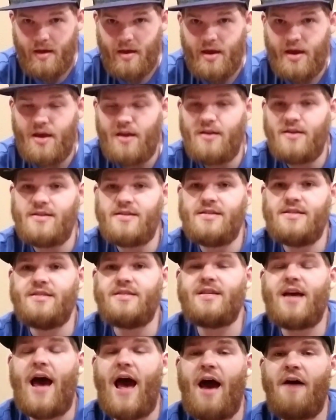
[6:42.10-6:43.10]
It
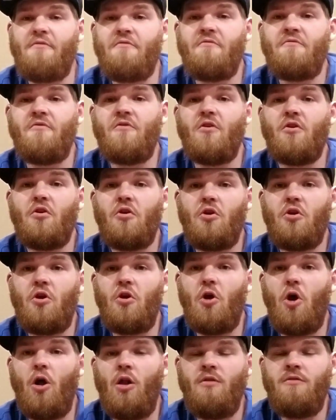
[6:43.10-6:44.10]
is half
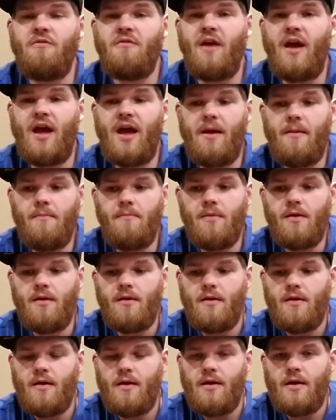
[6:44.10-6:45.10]
golf game,
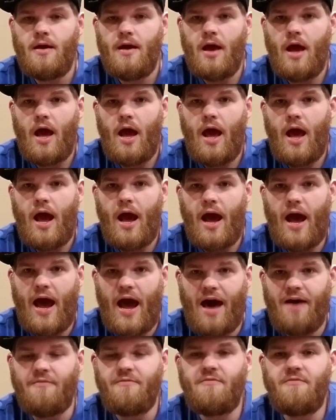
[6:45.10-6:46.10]

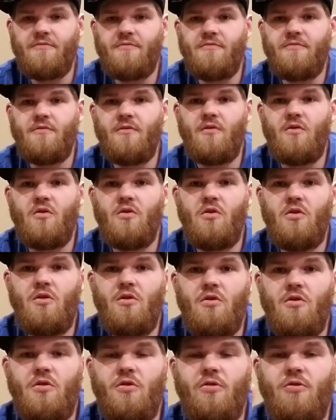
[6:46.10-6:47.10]
half
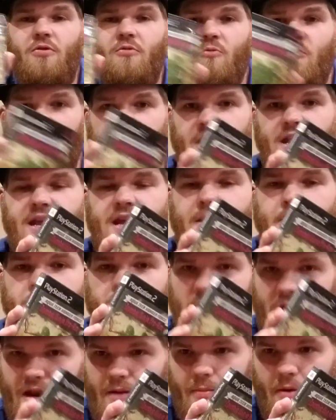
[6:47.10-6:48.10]
3D
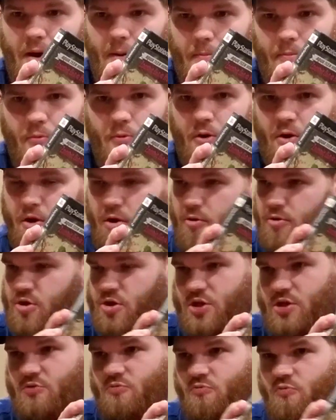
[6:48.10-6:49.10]
beat-em-up, where you're
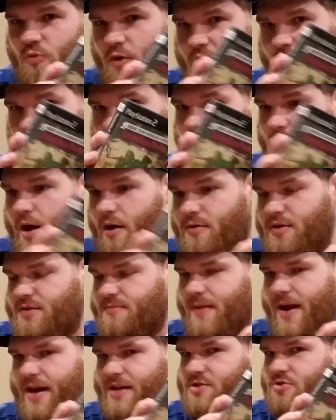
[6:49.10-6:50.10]
just running around as
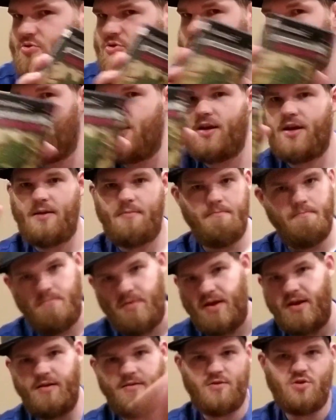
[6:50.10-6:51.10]
Master Shake and
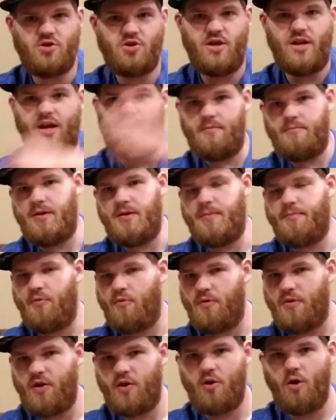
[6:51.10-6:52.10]
beating the shit out of people
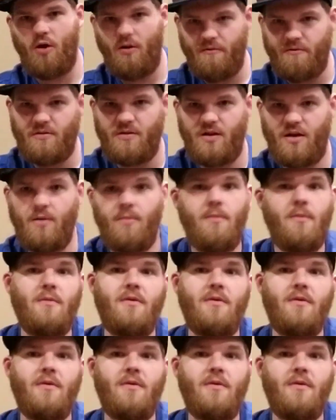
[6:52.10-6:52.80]
with a golf club.